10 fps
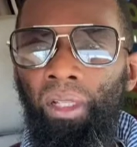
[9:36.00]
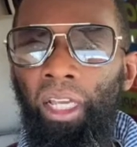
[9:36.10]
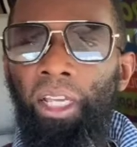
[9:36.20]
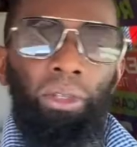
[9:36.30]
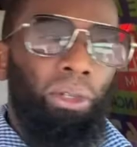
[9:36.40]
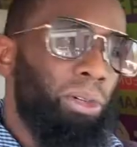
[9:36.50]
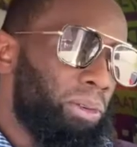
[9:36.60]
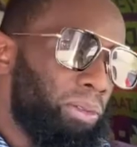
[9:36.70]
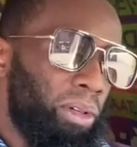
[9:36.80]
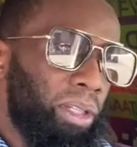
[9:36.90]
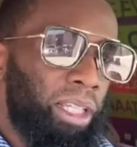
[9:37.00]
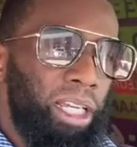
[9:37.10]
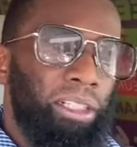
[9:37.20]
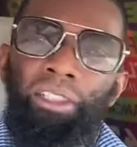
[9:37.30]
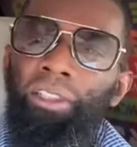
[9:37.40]
and you gonna
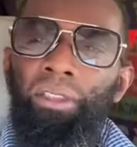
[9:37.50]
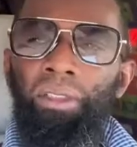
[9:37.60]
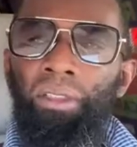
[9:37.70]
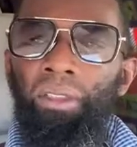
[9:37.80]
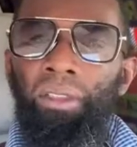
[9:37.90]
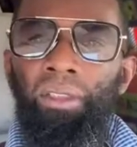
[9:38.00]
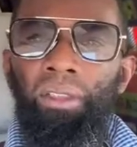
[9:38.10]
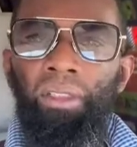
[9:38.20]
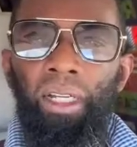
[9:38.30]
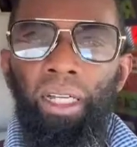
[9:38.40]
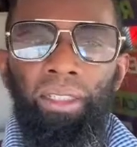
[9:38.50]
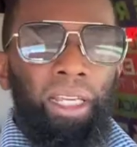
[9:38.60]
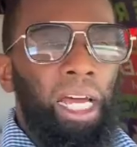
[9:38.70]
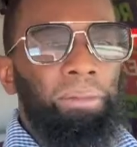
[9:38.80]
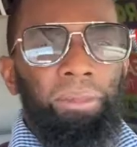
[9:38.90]
catch a
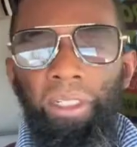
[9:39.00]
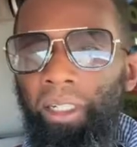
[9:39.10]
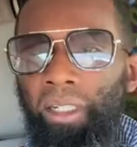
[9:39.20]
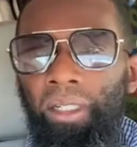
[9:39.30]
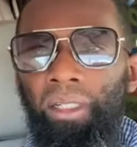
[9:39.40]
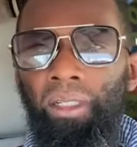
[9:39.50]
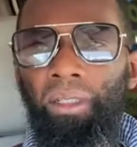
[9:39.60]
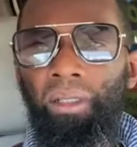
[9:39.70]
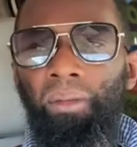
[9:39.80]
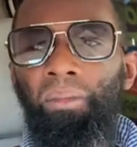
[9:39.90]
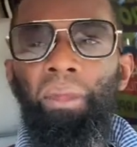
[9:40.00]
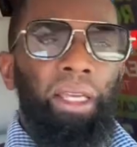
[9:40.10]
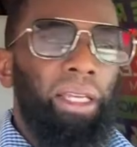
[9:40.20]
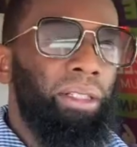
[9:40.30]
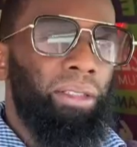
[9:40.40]
top tier man